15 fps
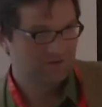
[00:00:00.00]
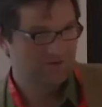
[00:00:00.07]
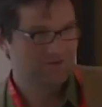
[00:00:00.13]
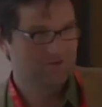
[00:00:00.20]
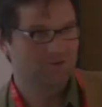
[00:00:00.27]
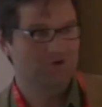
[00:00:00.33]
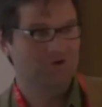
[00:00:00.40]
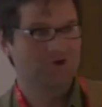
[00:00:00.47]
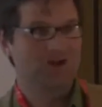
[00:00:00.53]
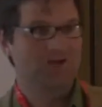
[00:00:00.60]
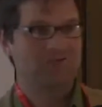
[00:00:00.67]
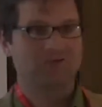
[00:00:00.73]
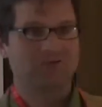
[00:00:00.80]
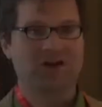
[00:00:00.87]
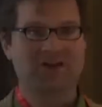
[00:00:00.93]
So you have
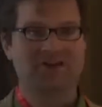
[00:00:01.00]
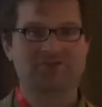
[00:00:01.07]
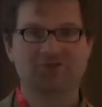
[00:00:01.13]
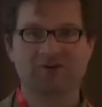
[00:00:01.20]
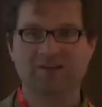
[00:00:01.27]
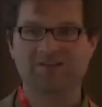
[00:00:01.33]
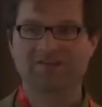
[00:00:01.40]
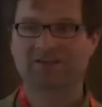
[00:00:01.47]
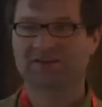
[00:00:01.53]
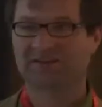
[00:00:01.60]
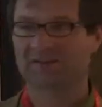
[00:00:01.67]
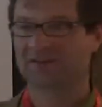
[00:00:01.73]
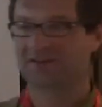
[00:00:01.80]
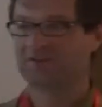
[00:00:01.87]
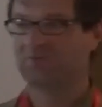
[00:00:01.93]
to like trust that
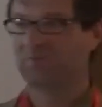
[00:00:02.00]
in this